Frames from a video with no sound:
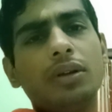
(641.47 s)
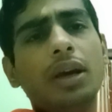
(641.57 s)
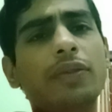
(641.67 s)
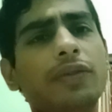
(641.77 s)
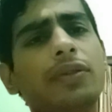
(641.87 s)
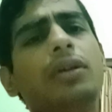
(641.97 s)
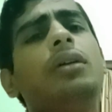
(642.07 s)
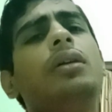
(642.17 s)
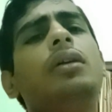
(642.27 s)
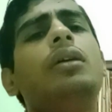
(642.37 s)
If
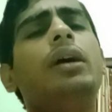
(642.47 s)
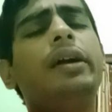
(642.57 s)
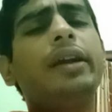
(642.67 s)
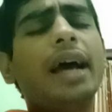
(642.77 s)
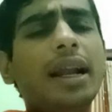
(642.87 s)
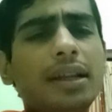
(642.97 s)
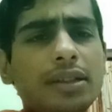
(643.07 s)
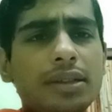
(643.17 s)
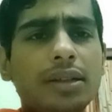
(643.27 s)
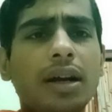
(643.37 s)
a trial
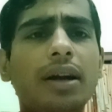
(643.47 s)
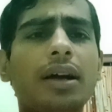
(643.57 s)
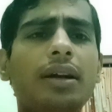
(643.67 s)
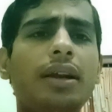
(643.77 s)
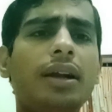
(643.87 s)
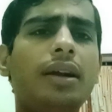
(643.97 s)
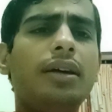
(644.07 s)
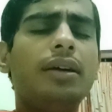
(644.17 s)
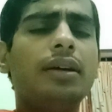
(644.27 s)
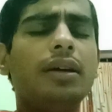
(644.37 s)
is conducted
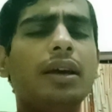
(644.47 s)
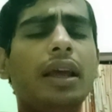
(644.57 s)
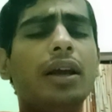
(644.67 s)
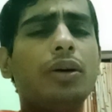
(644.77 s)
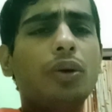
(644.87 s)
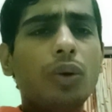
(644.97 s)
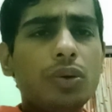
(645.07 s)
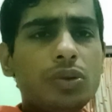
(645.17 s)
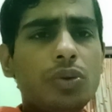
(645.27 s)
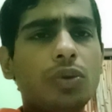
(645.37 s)
in a
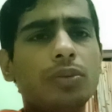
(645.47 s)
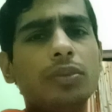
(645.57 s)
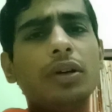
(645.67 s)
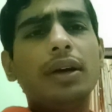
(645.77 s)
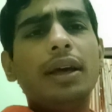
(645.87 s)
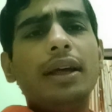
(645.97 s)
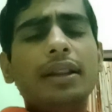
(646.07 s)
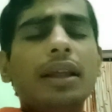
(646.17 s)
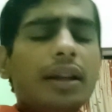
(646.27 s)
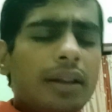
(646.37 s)
closed room,
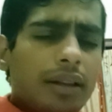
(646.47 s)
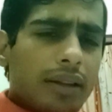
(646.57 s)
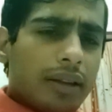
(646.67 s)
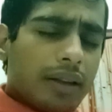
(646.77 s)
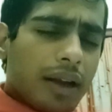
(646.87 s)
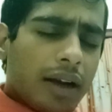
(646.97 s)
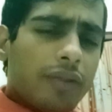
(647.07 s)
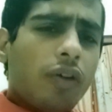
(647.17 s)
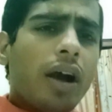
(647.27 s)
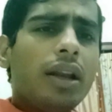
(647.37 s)
then it
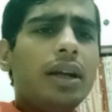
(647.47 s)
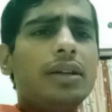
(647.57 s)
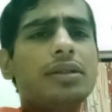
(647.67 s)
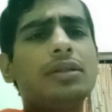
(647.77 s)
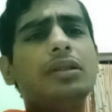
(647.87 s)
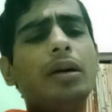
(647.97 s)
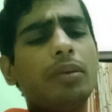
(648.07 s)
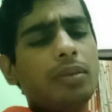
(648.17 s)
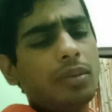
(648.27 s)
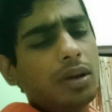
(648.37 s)
violates
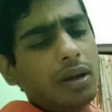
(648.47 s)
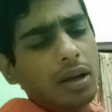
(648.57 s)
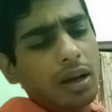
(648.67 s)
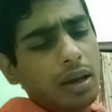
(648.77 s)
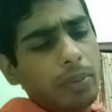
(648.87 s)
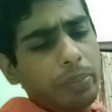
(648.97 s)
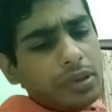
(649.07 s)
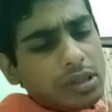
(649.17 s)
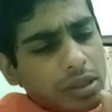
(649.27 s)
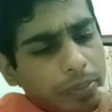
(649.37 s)
the
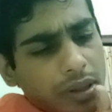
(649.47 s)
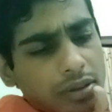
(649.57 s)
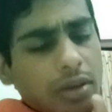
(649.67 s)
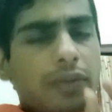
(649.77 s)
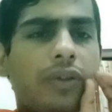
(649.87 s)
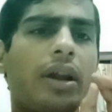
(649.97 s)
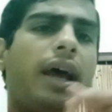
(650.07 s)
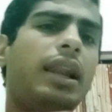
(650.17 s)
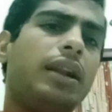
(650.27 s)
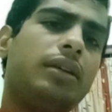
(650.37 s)
principles of
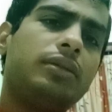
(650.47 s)
trial.